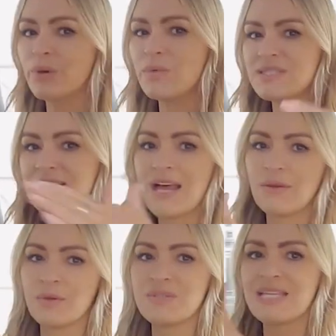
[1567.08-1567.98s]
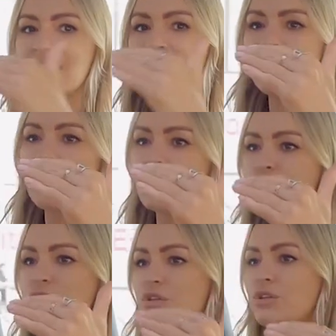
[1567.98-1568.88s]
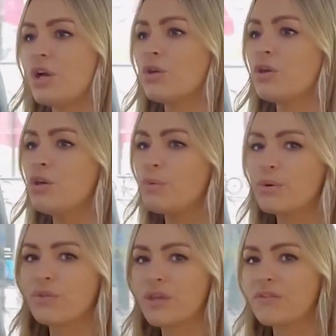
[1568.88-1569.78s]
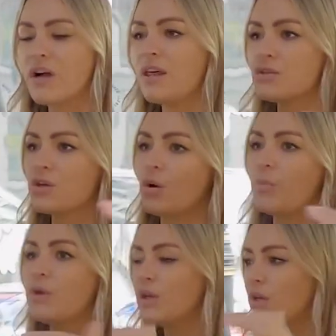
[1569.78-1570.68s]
We were, sta- we were standing in our little studio cubicle thing right at the top,